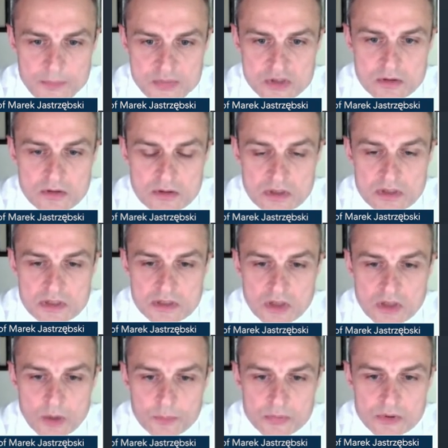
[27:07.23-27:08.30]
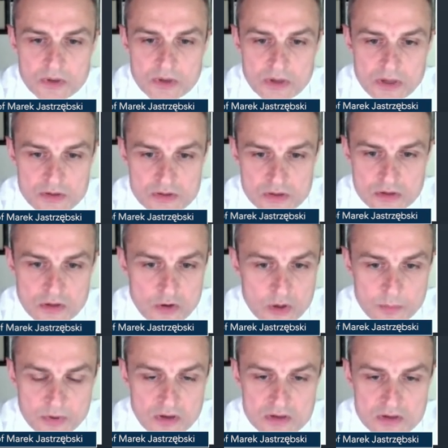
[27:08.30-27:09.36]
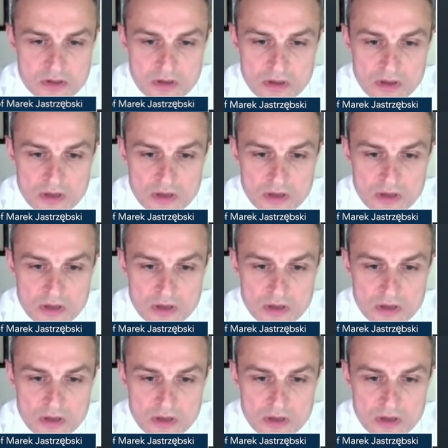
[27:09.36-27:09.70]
absolutely stop uh, screwing, because